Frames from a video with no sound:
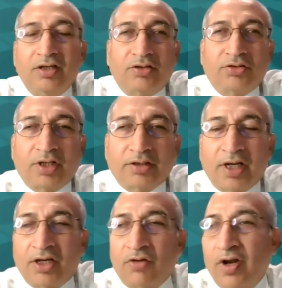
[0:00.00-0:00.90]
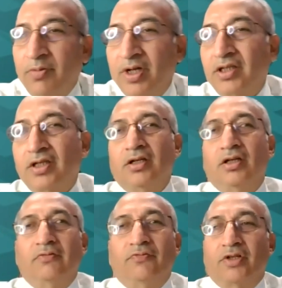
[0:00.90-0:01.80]
So thank you very much
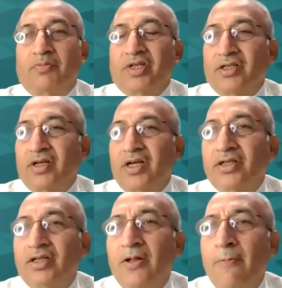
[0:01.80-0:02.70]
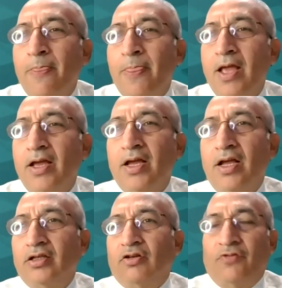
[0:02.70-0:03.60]
for the presentation.
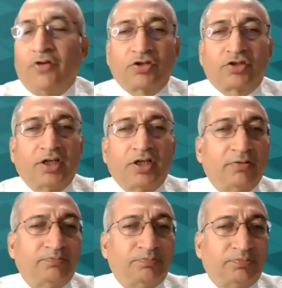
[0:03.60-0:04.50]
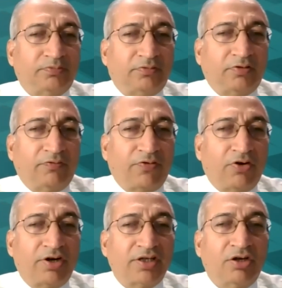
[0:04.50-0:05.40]
So folks, the
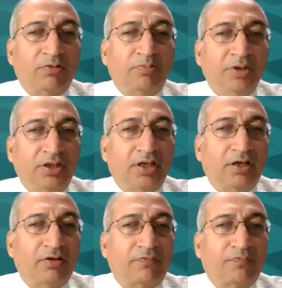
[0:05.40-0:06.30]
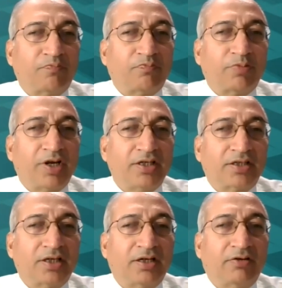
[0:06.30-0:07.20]
floor is open.
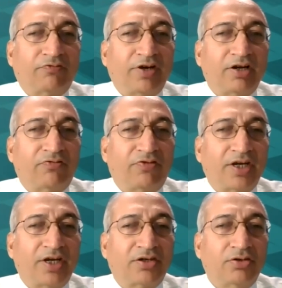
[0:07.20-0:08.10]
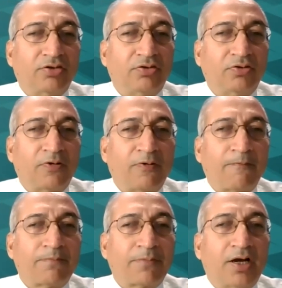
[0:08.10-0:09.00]
Please feel free to
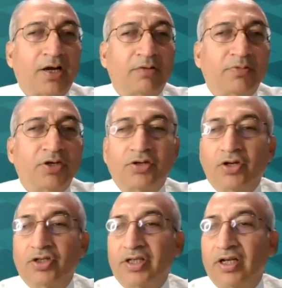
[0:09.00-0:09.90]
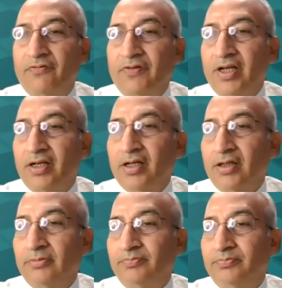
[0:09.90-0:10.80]
unmute yourself and
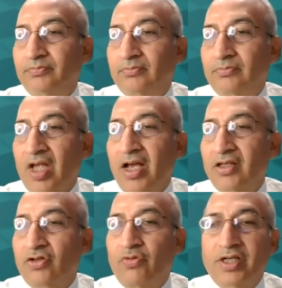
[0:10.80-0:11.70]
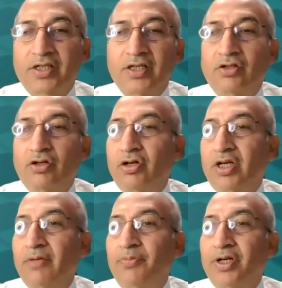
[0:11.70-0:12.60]
ask questions, or
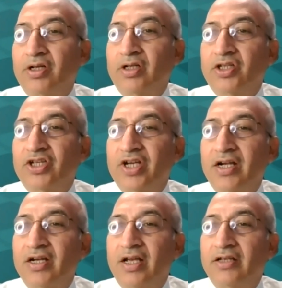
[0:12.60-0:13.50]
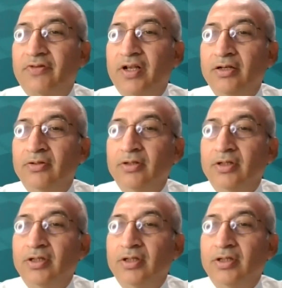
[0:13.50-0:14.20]
you can put it on the chat as well.